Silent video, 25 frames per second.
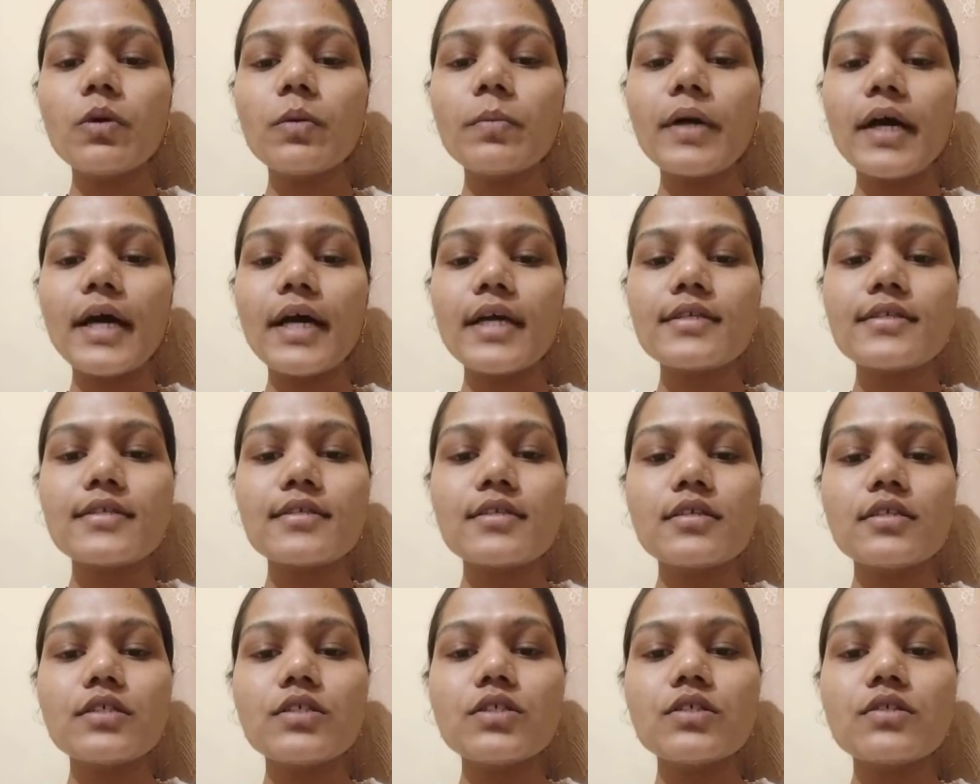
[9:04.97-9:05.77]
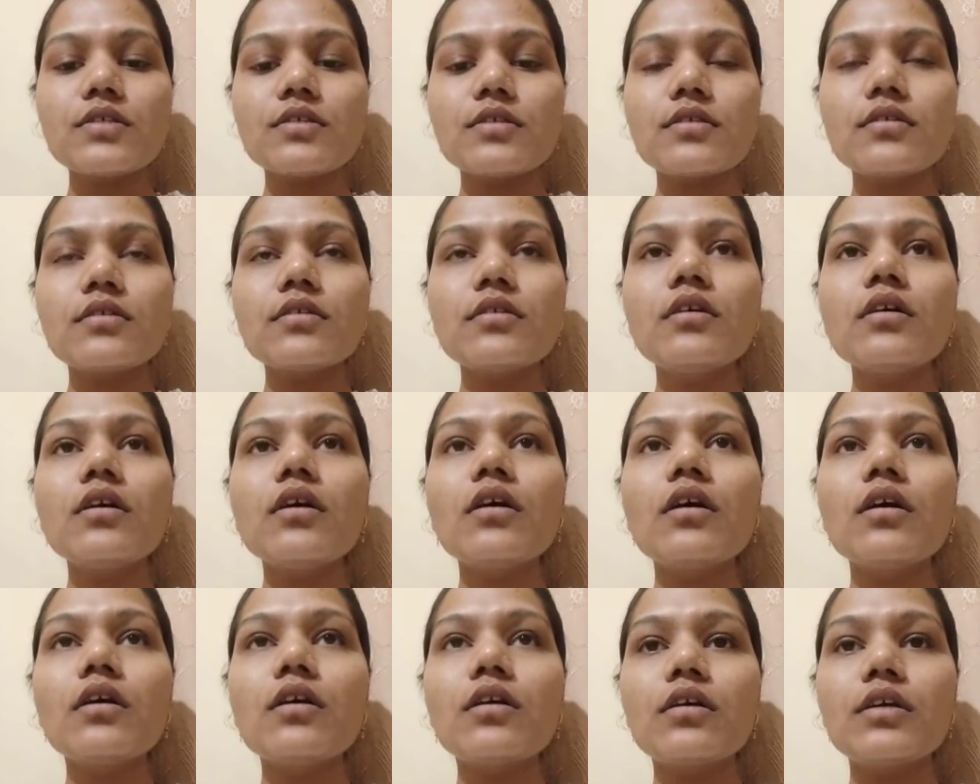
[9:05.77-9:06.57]
ICH is the
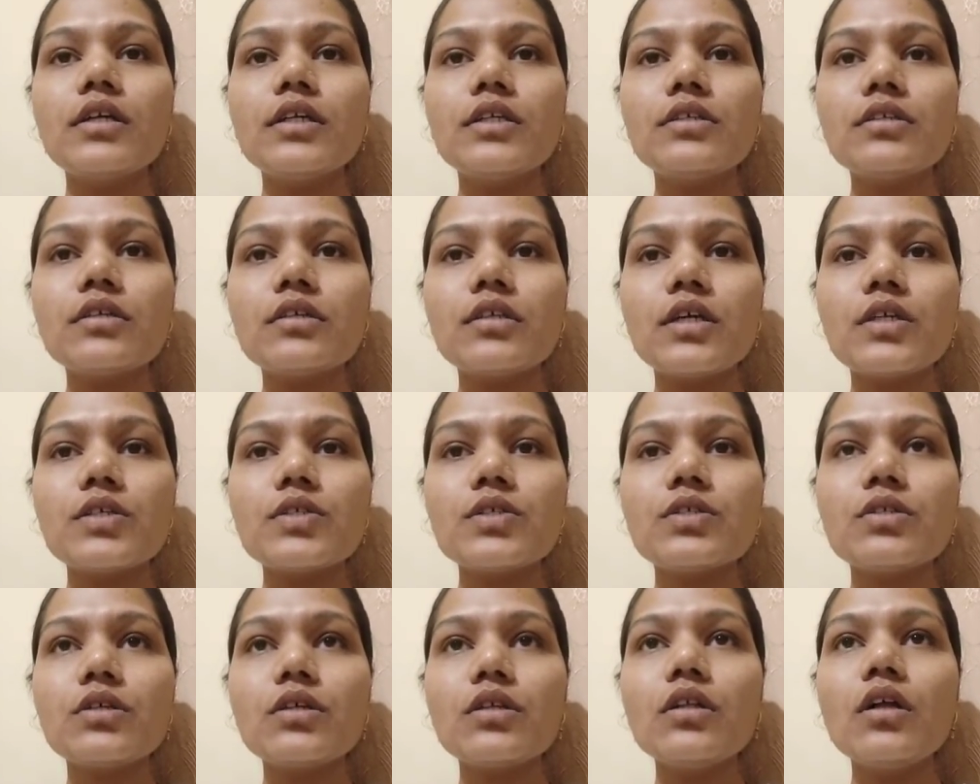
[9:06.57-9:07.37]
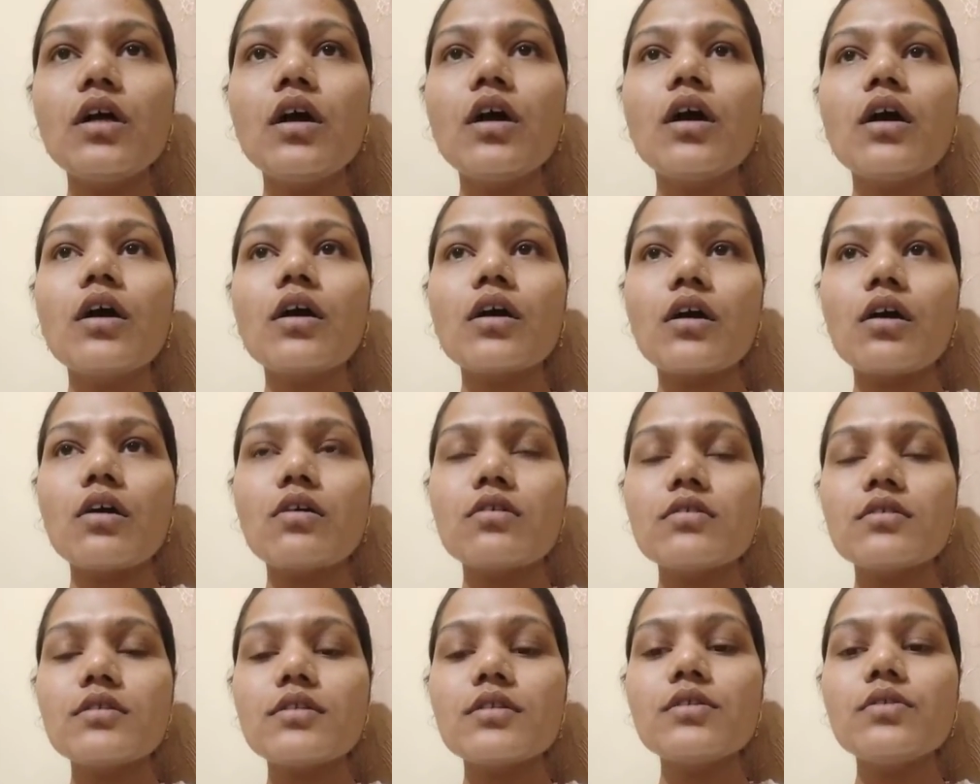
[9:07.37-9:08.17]
International
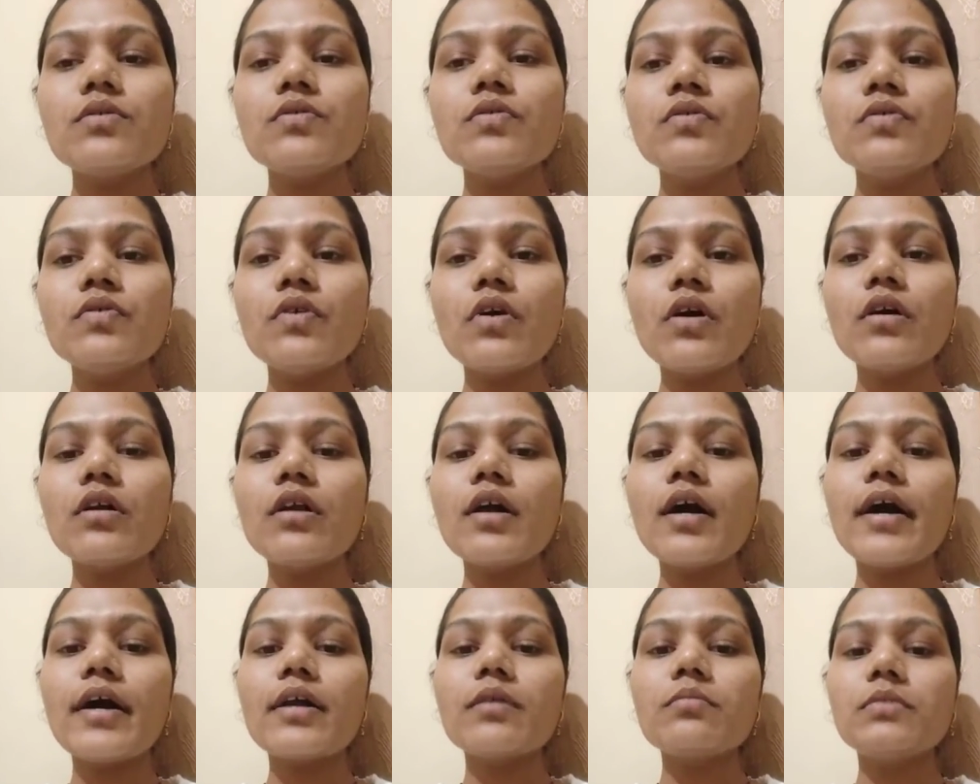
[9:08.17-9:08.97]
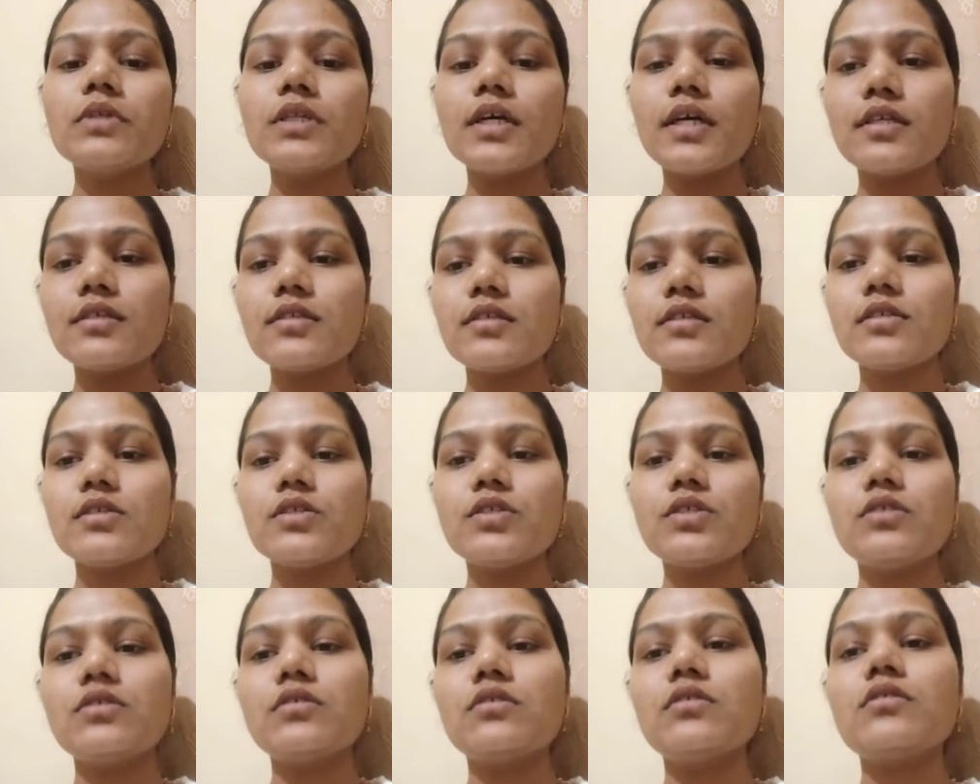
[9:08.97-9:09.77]
Council for
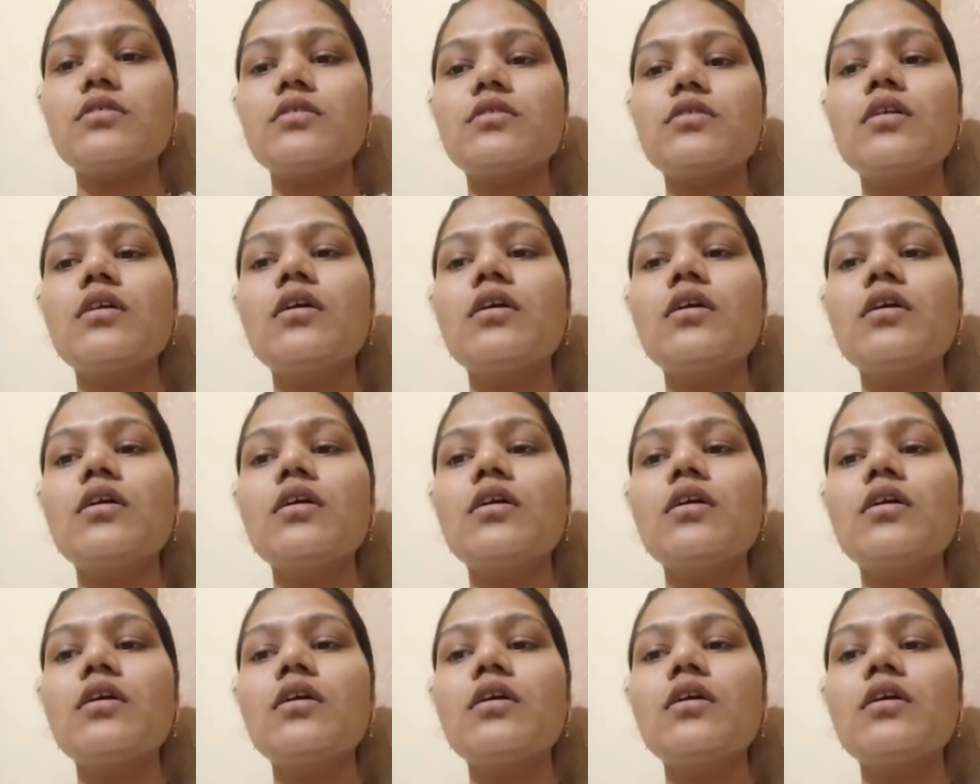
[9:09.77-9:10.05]
Harmonizations.